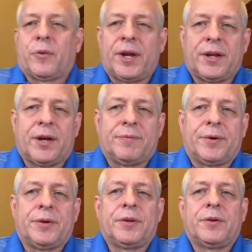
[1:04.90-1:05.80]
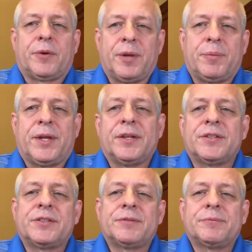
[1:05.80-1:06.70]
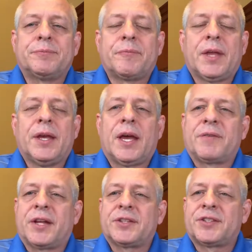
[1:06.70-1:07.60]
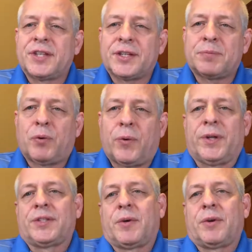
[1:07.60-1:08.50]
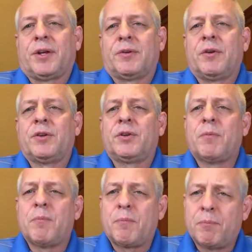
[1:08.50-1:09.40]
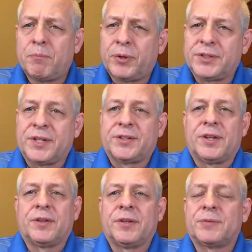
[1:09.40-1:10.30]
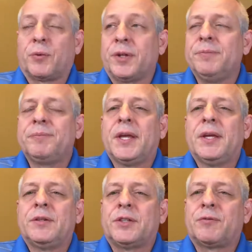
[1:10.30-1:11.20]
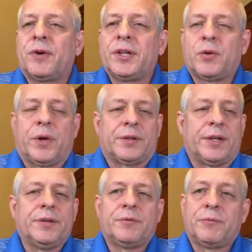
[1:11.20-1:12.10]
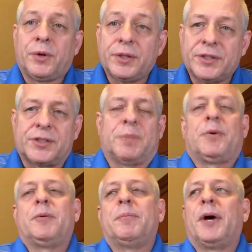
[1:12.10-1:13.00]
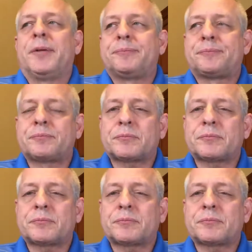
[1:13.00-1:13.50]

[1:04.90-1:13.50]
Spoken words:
Great comfort, great peace. I've got 6 points I want to present to you this morning, just really quickly, really simple. But